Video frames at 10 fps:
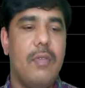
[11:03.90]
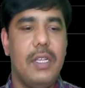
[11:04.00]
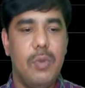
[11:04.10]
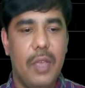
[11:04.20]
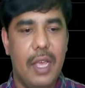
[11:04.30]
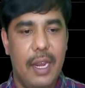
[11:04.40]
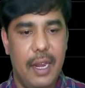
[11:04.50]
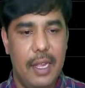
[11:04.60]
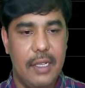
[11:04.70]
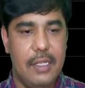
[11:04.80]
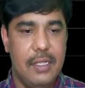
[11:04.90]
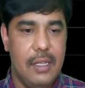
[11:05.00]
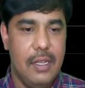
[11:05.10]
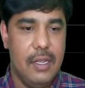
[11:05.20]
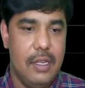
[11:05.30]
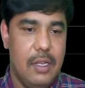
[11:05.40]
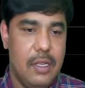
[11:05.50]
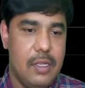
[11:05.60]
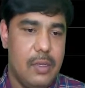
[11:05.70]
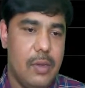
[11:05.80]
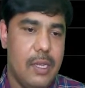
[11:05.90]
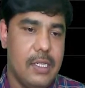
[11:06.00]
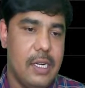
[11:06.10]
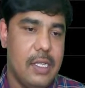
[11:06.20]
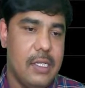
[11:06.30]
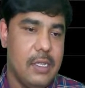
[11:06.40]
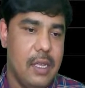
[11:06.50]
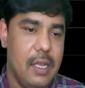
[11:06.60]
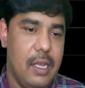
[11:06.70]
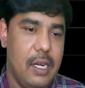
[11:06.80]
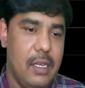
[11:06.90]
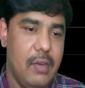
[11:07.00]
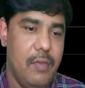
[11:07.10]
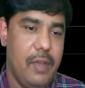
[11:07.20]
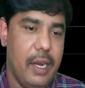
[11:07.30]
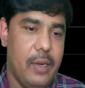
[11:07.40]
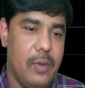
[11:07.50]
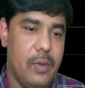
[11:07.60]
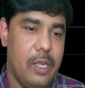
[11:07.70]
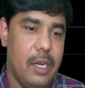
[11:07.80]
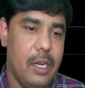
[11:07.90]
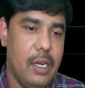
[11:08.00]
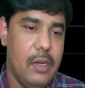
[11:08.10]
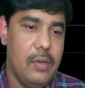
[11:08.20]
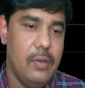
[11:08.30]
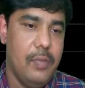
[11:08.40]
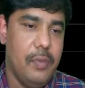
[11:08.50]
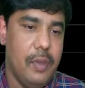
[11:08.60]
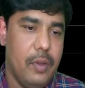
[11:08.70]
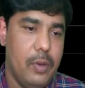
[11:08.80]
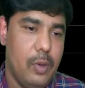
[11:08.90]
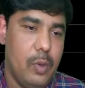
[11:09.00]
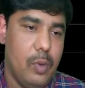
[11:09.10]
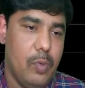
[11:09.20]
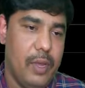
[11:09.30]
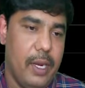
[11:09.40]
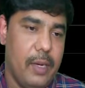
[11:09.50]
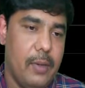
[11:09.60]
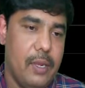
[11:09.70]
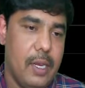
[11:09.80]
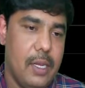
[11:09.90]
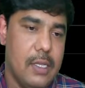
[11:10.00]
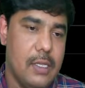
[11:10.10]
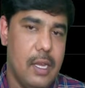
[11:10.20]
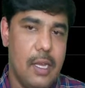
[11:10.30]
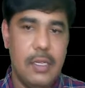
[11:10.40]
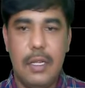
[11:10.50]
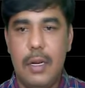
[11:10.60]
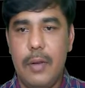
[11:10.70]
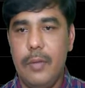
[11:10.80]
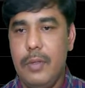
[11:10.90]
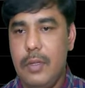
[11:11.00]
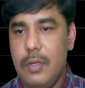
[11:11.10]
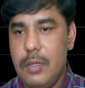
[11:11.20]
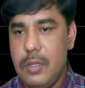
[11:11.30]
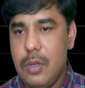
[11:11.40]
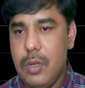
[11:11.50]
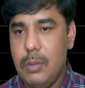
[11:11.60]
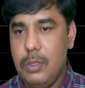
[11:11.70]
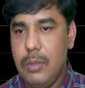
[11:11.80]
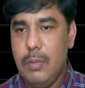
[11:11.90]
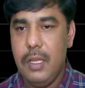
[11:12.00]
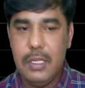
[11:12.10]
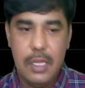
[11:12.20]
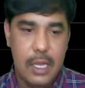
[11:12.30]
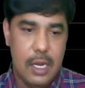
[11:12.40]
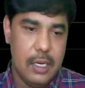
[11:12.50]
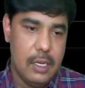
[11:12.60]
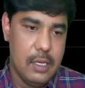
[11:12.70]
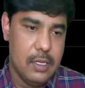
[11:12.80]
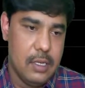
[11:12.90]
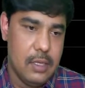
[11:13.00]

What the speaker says: we can arrange. So answer is 18 factorial into 2 factorial is the answer. So option B is the correct answer.